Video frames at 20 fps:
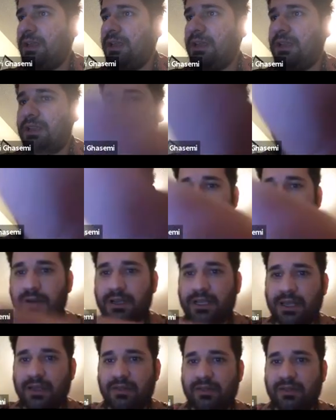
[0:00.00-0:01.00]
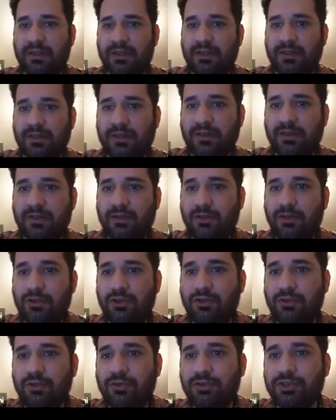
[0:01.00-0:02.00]
in all cases,
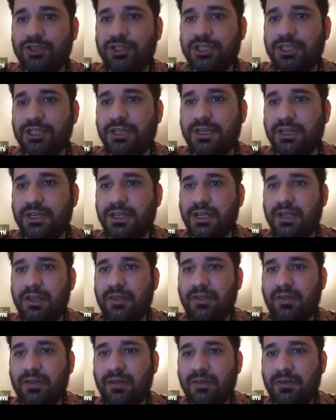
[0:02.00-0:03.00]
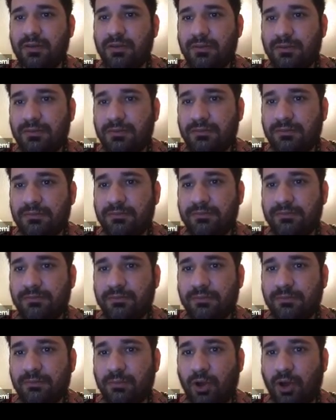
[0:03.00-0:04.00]
your shear is
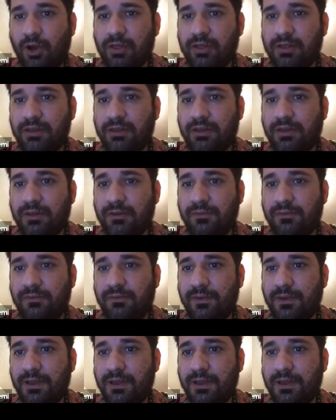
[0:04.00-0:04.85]
positive